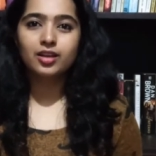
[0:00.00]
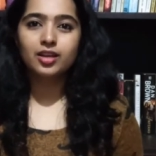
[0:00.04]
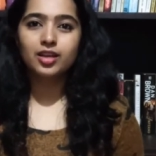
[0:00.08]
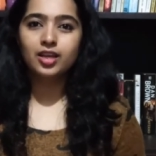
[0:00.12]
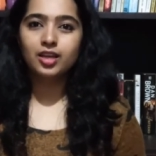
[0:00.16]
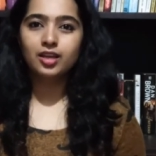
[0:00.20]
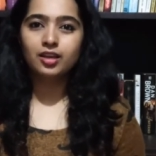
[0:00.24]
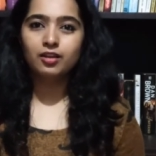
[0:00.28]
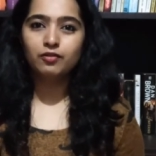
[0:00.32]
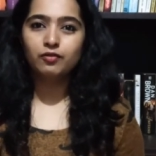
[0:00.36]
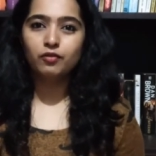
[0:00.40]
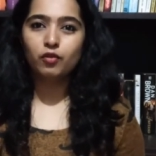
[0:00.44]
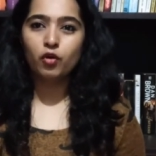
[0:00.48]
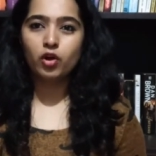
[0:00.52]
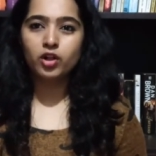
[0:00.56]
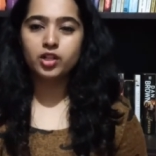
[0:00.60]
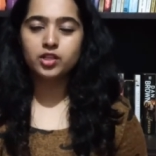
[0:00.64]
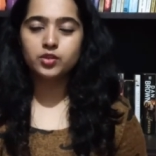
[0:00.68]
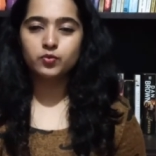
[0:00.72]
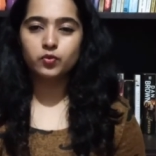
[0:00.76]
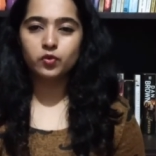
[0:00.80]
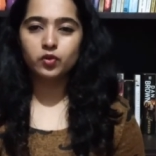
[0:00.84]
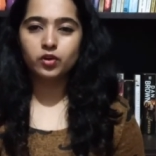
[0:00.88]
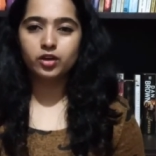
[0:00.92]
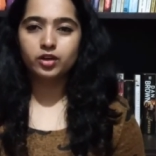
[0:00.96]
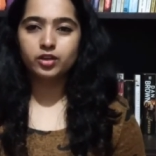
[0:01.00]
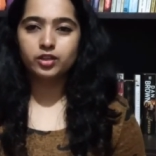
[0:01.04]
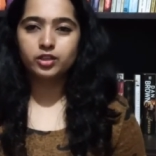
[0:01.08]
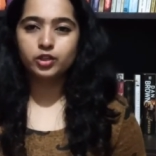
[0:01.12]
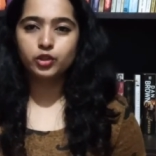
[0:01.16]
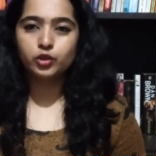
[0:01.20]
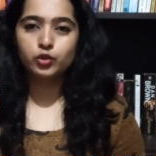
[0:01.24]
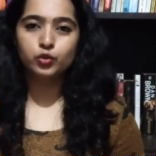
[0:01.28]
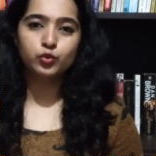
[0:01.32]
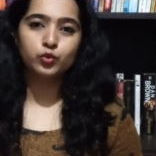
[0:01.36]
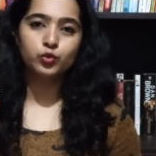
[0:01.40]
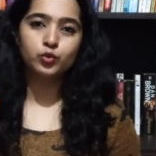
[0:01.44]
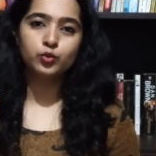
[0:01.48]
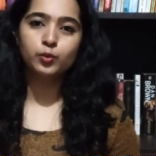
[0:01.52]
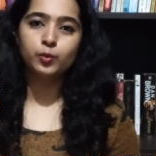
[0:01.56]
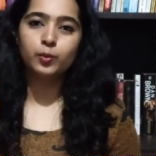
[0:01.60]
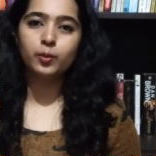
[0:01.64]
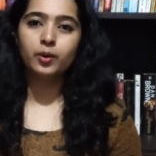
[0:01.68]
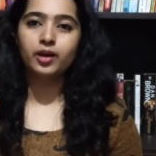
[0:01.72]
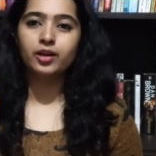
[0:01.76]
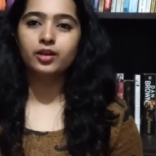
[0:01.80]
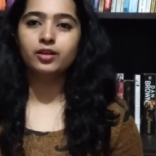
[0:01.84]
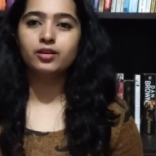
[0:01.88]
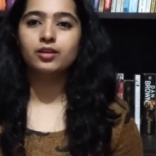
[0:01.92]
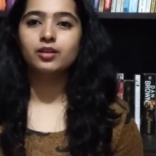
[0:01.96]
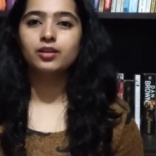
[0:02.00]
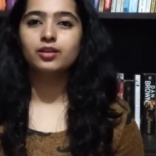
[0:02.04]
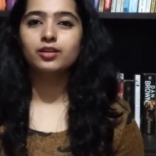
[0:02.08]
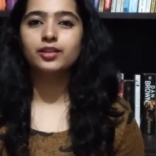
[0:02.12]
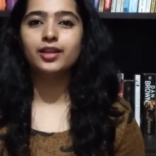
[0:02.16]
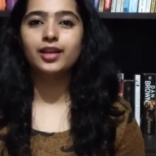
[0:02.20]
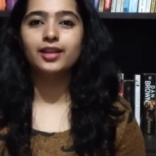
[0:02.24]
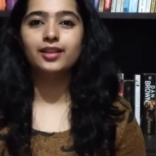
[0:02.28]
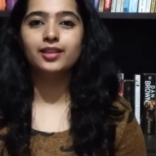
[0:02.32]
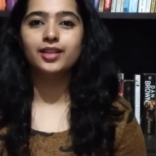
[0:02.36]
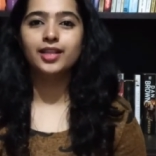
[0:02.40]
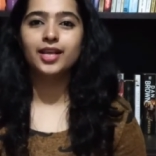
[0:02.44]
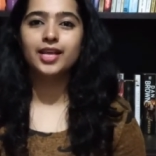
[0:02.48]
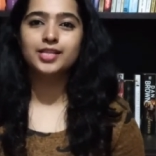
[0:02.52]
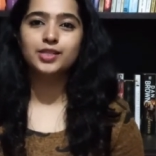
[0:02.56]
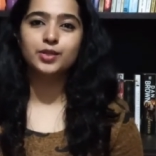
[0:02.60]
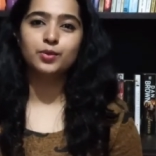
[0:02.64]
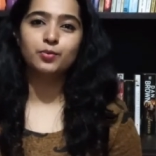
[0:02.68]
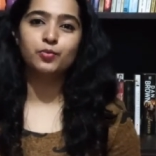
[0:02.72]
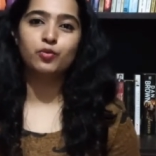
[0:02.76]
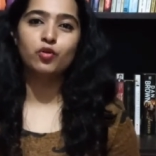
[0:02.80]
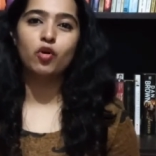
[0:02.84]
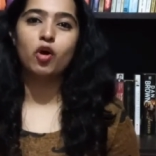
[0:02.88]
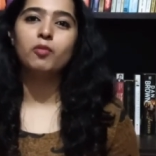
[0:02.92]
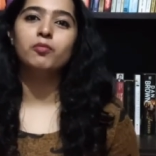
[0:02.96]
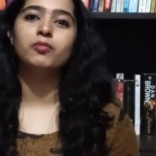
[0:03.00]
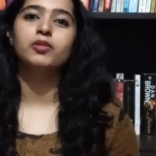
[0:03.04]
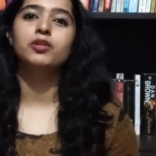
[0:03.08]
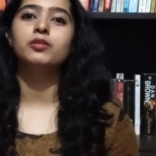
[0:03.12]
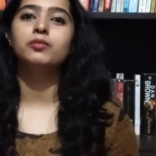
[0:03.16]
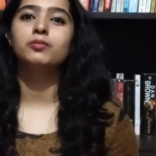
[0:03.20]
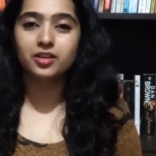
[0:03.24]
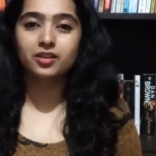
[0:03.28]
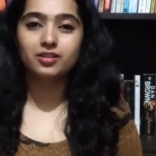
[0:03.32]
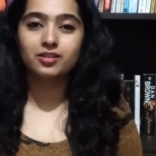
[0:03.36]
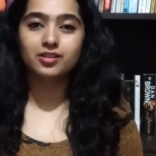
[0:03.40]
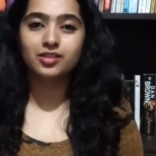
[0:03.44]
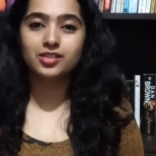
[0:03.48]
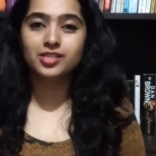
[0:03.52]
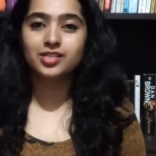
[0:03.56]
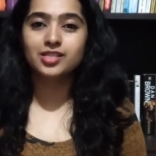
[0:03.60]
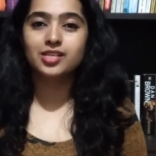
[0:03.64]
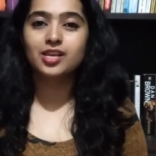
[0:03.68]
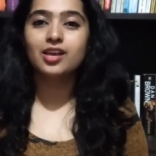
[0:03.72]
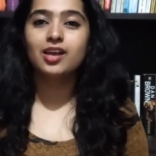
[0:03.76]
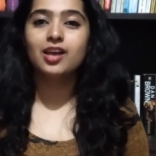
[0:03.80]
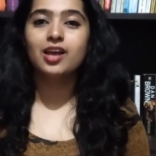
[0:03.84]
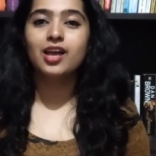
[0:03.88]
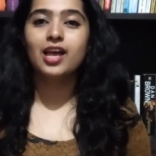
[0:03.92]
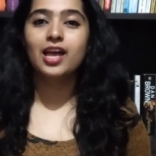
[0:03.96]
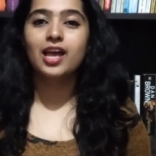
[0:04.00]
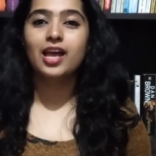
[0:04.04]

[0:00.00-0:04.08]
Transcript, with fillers: he falls for her too, but then there's a problem because